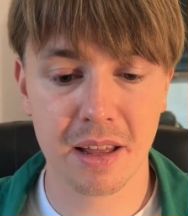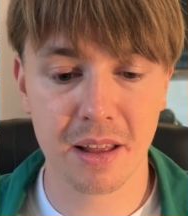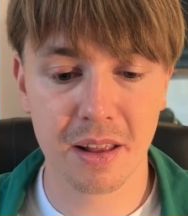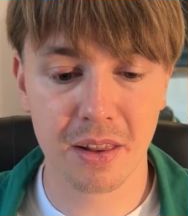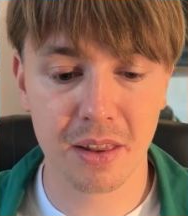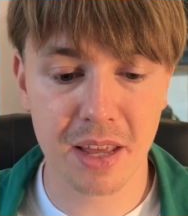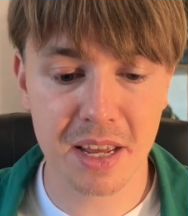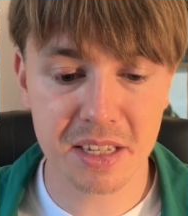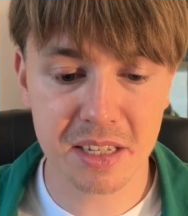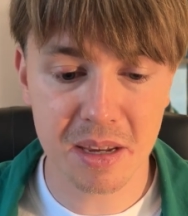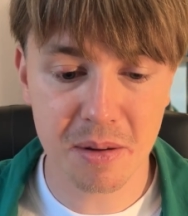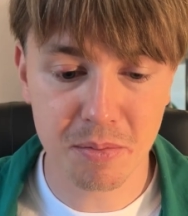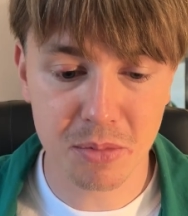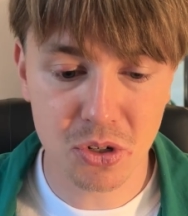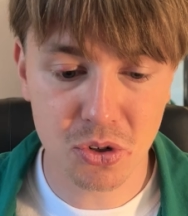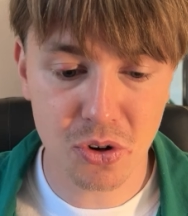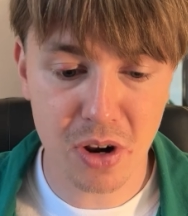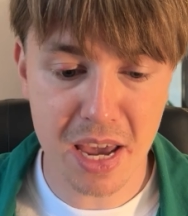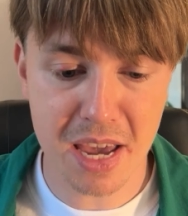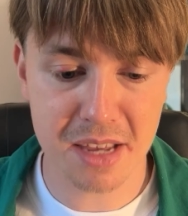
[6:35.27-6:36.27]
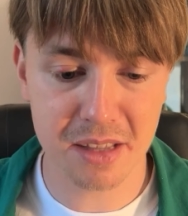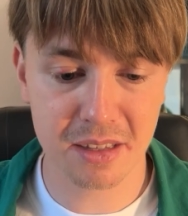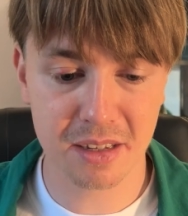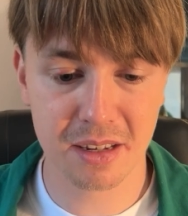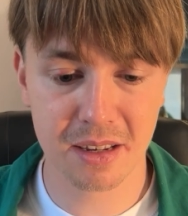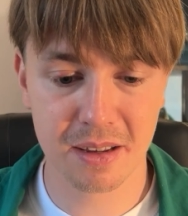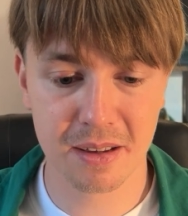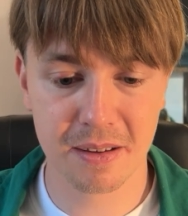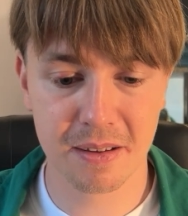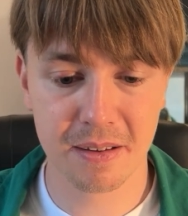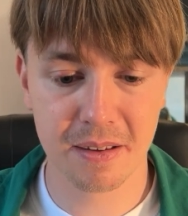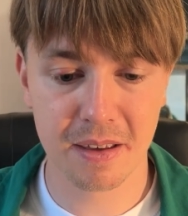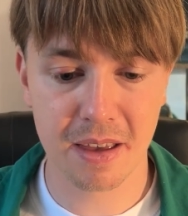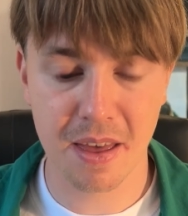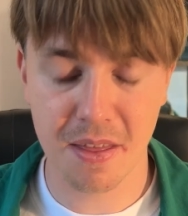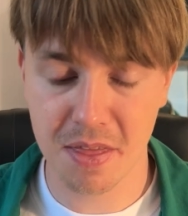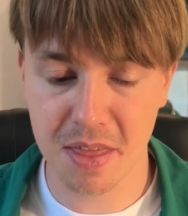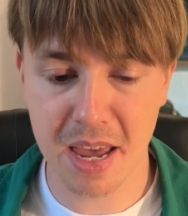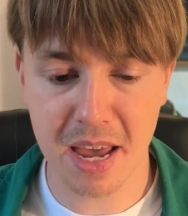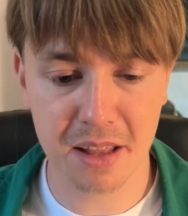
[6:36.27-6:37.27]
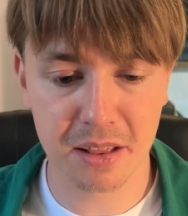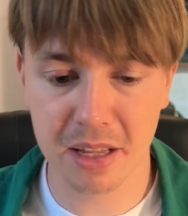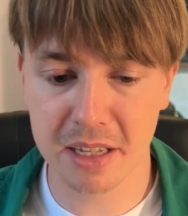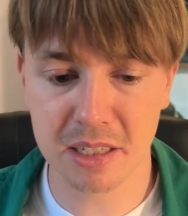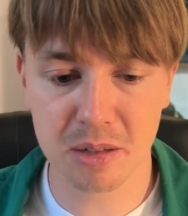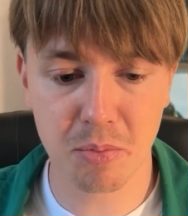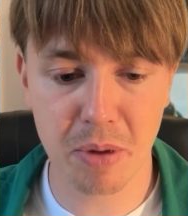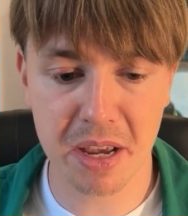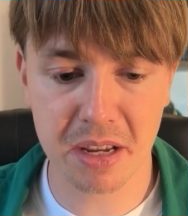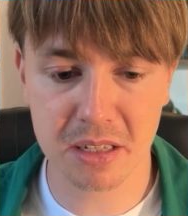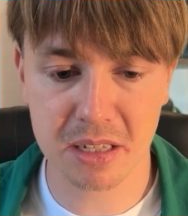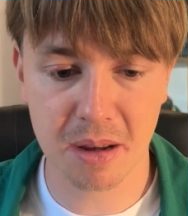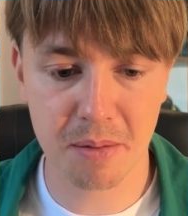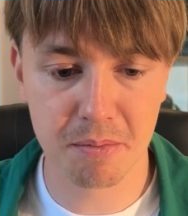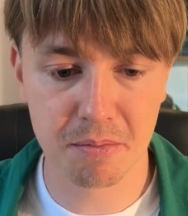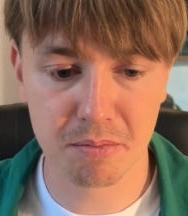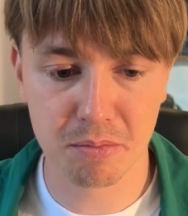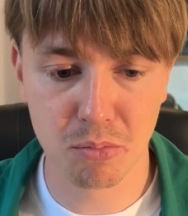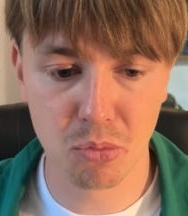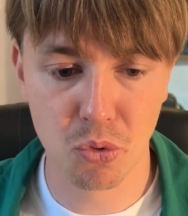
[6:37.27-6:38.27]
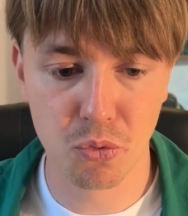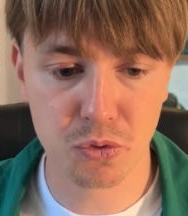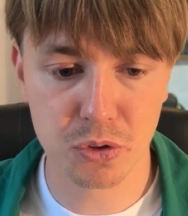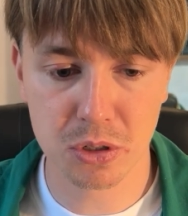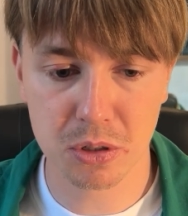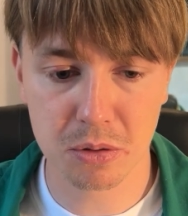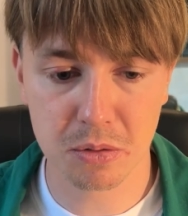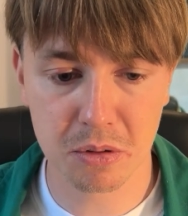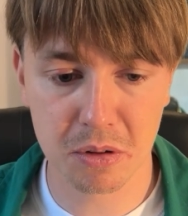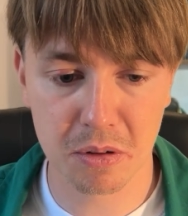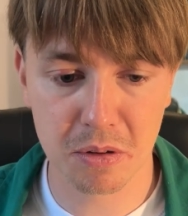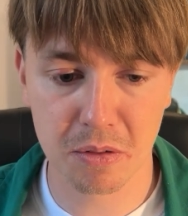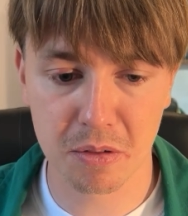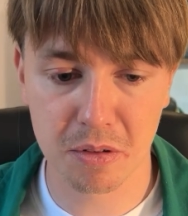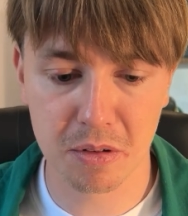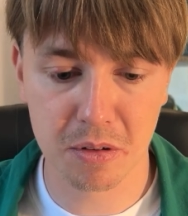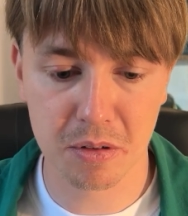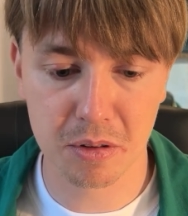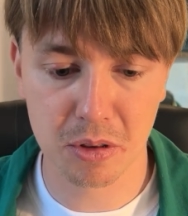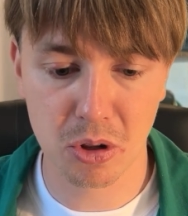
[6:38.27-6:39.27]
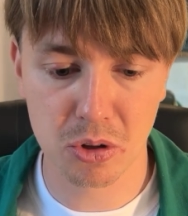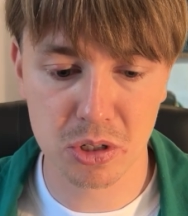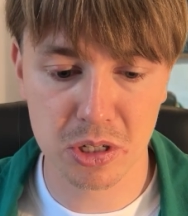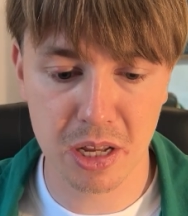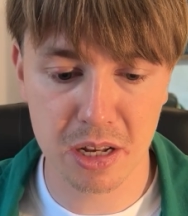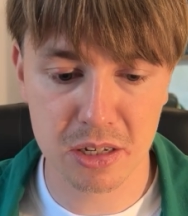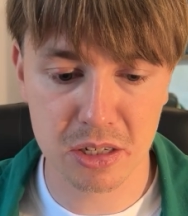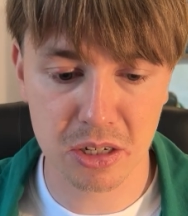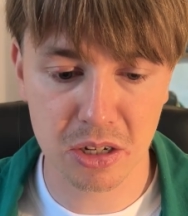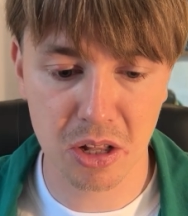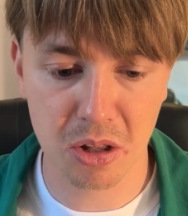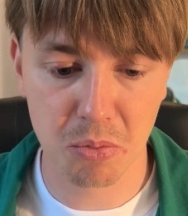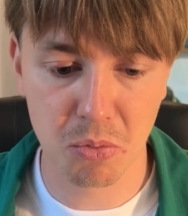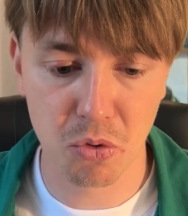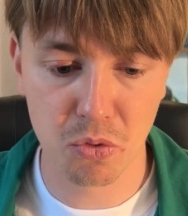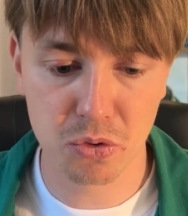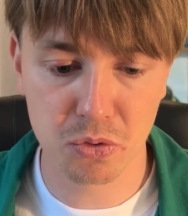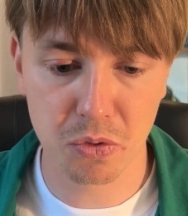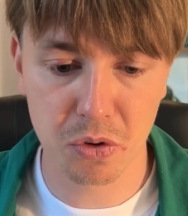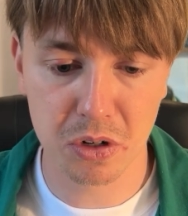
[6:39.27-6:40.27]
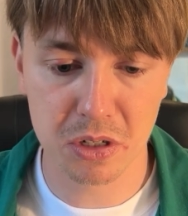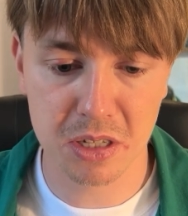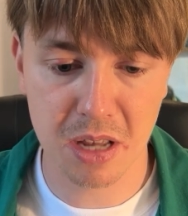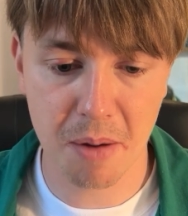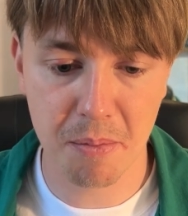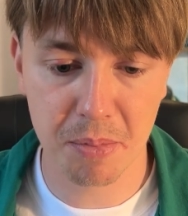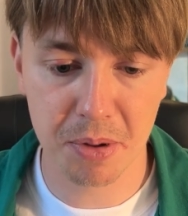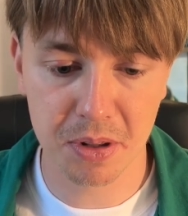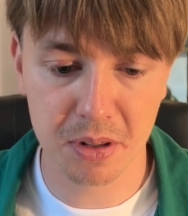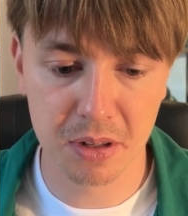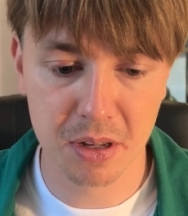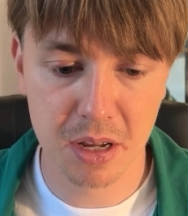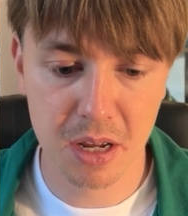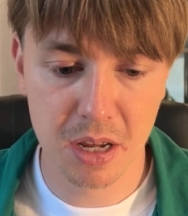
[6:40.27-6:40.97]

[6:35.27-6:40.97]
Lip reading: let him trade, and then let's make some moves, nonsensical moves, for example.